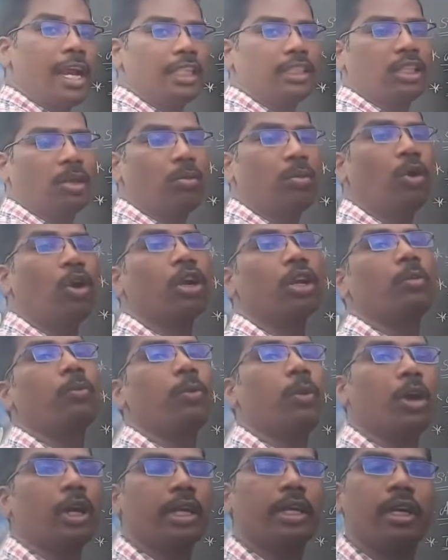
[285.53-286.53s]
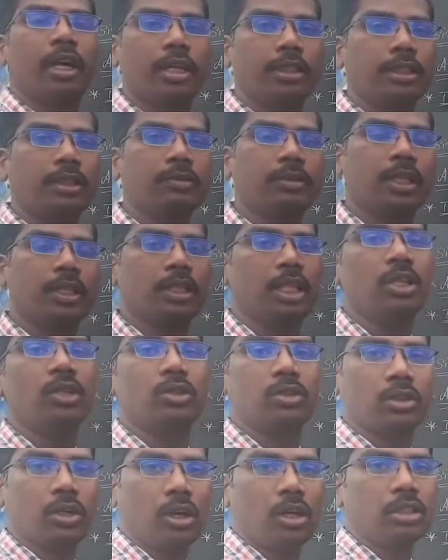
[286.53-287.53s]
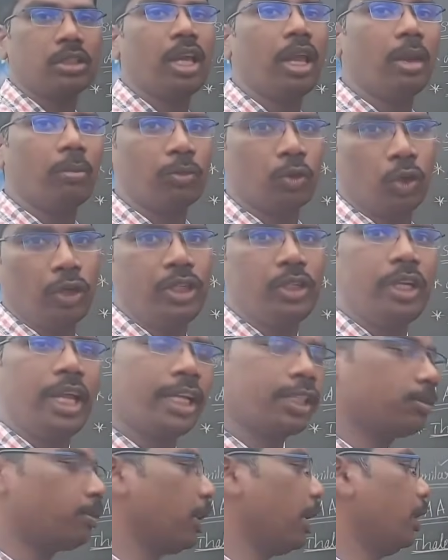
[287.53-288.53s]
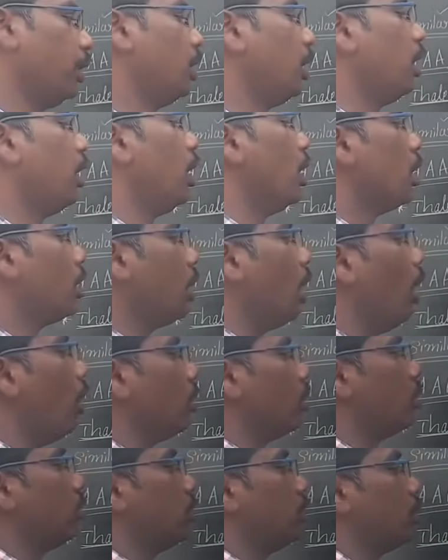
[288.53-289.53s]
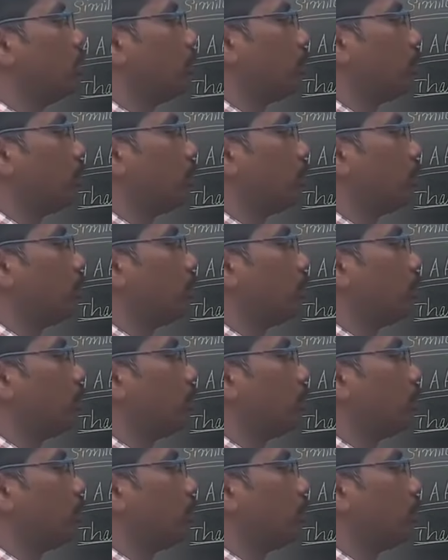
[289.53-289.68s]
and some more important concepts are there. Those are also I am going to explain. Now